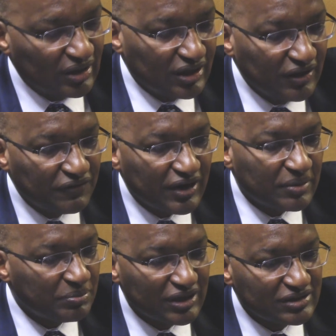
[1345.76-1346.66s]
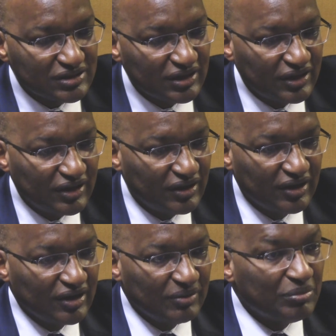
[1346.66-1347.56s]
give up, let's say,
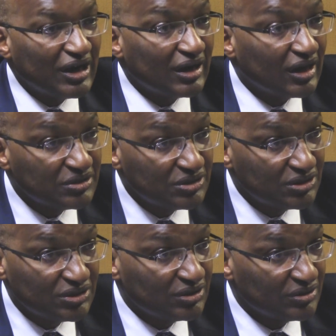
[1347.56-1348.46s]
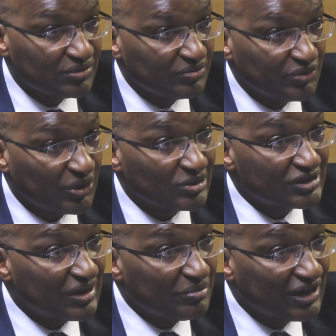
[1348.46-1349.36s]
my lunch or
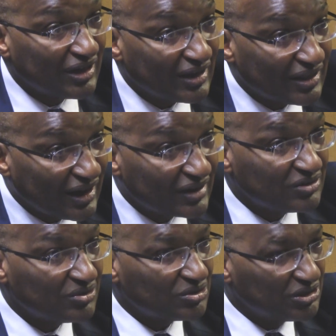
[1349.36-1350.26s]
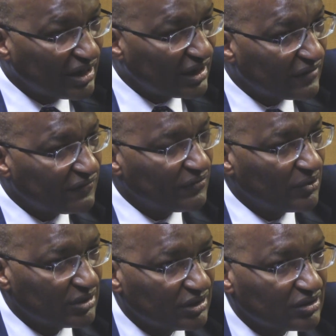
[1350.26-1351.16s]
something like that. You know, she can
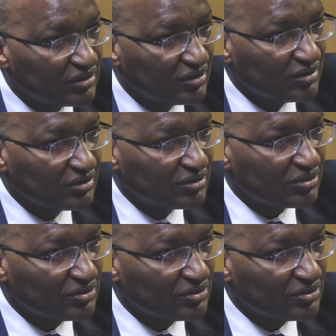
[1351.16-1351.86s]
afford it. You know,